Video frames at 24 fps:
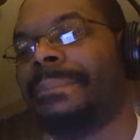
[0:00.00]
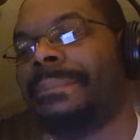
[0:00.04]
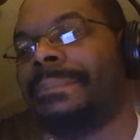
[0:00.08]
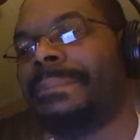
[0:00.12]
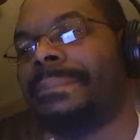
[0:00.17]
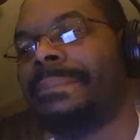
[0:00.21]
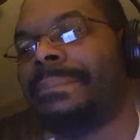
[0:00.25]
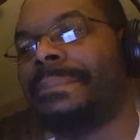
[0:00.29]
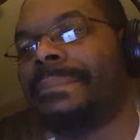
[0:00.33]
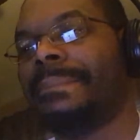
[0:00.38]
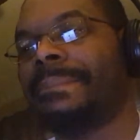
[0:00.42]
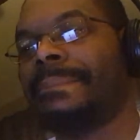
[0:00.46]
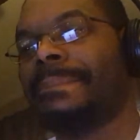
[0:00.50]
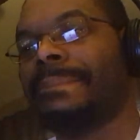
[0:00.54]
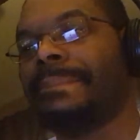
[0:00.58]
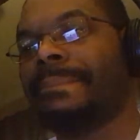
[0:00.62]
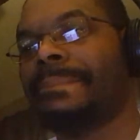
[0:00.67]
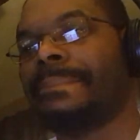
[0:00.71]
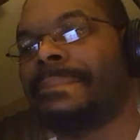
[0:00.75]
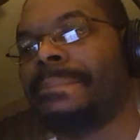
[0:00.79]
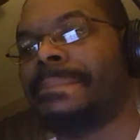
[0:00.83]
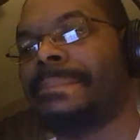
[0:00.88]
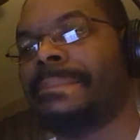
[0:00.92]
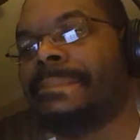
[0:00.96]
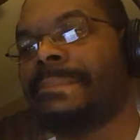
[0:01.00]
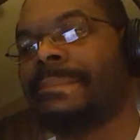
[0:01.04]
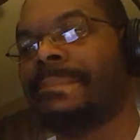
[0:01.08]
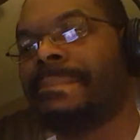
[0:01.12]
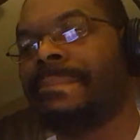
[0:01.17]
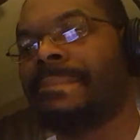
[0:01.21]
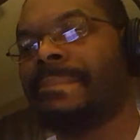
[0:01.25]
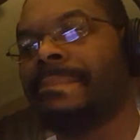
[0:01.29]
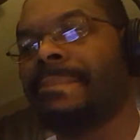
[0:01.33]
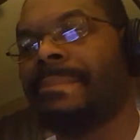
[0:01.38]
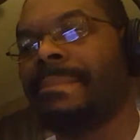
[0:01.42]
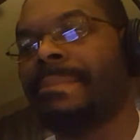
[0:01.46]

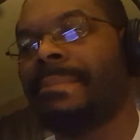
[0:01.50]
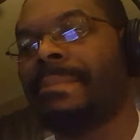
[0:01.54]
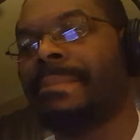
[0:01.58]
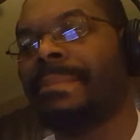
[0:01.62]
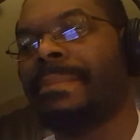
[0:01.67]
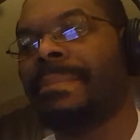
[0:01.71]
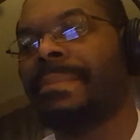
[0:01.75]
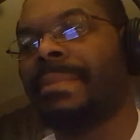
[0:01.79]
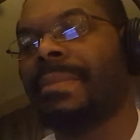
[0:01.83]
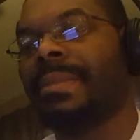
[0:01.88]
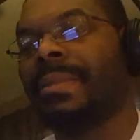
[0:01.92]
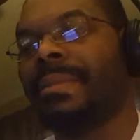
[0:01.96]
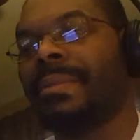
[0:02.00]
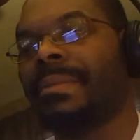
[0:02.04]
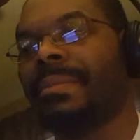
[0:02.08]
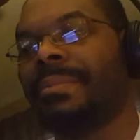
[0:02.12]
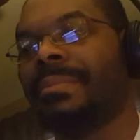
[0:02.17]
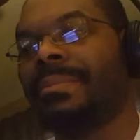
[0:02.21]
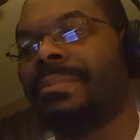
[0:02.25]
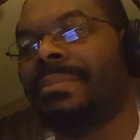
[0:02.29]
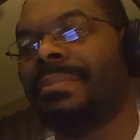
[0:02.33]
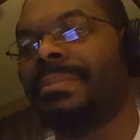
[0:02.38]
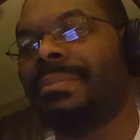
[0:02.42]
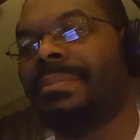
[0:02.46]
(no one is talking)